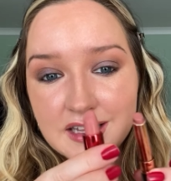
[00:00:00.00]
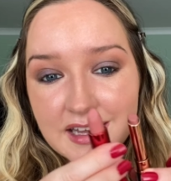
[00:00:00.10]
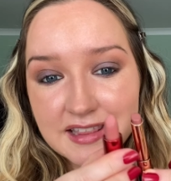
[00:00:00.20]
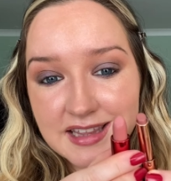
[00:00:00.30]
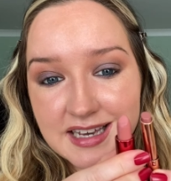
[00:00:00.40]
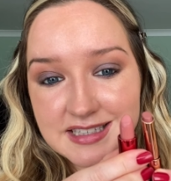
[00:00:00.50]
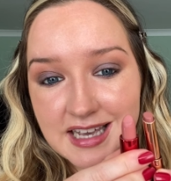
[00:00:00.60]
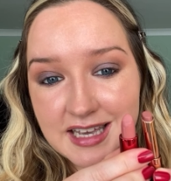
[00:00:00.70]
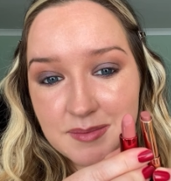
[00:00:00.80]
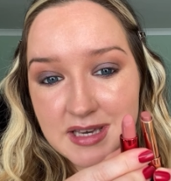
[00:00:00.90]
and there's
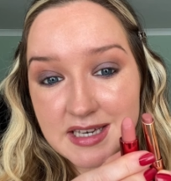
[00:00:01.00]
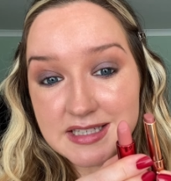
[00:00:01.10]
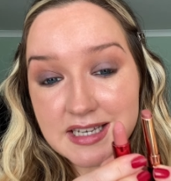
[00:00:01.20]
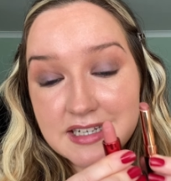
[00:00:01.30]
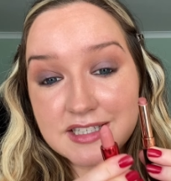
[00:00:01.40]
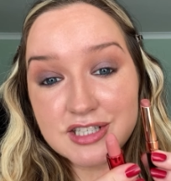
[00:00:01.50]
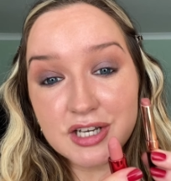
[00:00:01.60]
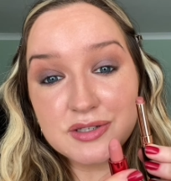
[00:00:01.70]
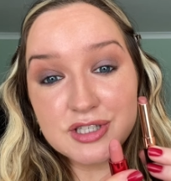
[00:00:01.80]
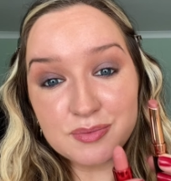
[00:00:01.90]
Aimee's. It's
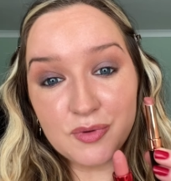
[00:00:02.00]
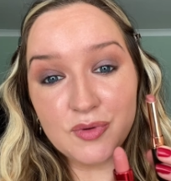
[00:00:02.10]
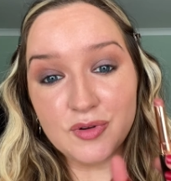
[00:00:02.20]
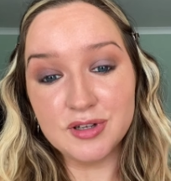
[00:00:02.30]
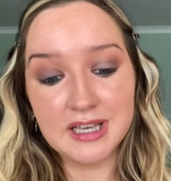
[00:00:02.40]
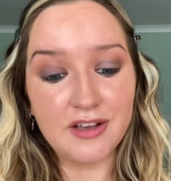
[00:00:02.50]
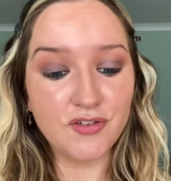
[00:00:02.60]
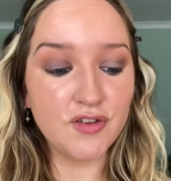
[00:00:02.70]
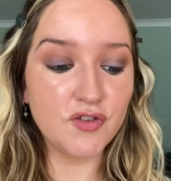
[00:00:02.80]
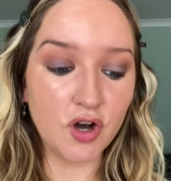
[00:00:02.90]
so small that if
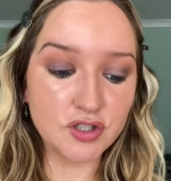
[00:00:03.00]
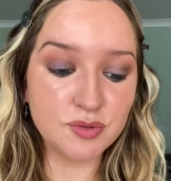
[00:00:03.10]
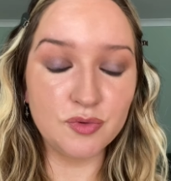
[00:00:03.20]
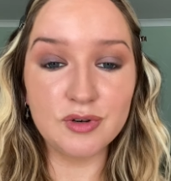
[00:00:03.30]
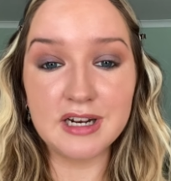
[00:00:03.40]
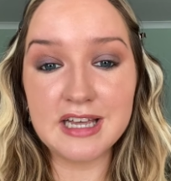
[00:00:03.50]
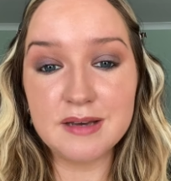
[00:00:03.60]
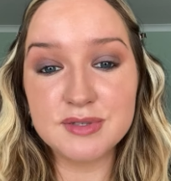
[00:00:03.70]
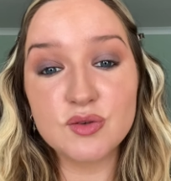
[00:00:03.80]
you've got smaller lips